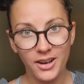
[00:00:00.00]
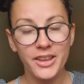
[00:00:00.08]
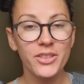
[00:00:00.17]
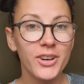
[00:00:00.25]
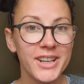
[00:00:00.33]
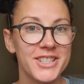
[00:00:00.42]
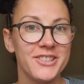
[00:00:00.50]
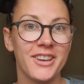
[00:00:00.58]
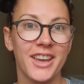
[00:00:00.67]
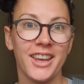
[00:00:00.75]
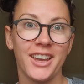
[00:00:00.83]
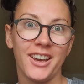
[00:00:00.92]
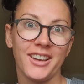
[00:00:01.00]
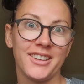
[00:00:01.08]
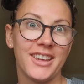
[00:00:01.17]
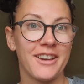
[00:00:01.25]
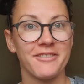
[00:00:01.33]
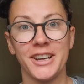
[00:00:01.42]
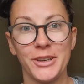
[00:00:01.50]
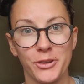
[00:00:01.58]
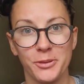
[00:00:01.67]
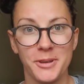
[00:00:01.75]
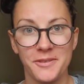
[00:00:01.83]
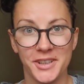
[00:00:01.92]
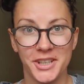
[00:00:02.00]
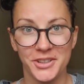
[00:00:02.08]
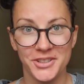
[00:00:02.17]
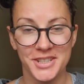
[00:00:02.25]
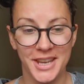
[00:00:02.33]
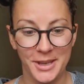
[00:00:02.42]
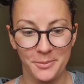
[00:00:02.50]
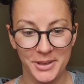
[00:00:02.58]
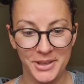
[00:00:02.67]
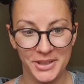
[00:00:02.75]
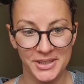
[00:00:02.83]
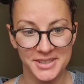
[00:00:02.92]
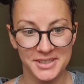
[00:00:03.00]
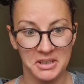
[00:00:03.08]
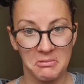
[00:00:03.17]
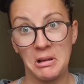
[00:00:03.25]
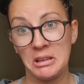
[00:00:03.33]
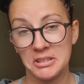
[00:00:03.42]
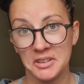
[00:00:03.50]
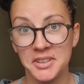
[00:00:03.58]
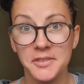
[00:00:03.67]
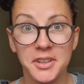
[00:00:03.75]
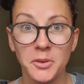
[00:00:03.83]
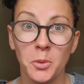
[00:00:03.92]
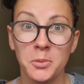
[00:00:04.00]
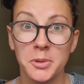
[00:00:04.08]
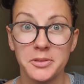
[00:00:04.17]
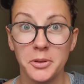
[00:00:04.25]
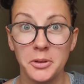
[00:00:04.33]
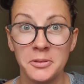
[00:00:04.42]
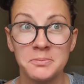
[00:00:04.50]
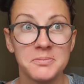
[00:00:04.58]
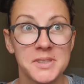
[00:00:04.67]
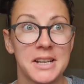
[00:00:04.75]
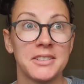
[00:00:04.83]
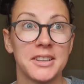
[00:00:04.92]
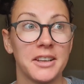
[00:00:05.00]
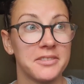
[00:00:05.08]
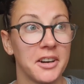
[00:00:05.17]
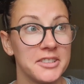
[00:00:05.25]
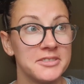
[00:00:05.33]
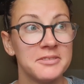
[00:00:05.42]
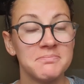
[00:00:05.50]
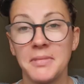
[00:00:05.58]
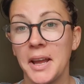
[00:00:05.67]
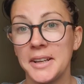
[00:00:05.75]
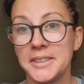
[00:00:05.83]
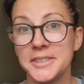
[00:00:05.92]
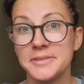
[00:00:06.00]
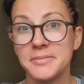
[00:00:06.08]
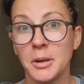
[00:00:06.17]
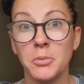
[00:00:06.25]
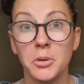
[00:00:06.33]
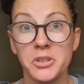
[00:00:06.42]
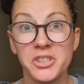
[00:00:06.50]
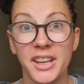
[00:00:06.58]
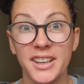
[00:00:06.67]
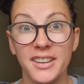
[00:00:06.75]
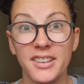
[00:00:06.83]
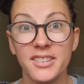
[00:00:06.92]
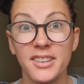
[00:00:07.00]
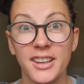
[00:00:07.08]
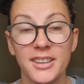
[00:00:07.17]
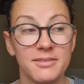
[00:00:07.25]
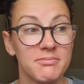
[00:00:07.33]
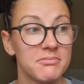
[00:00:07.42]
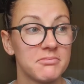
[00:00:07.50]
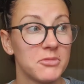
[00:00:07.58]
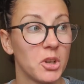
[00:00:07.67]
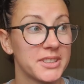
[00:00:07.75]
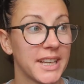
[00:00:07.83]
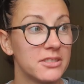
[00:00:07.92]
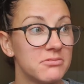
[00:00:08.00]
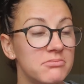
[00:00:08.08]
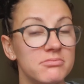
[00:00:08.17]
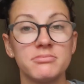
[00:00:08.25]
I thought I'd do a get ready with me video today because, well, I've never done one before, sounded like fun, and I'm bored shitless in lockdown.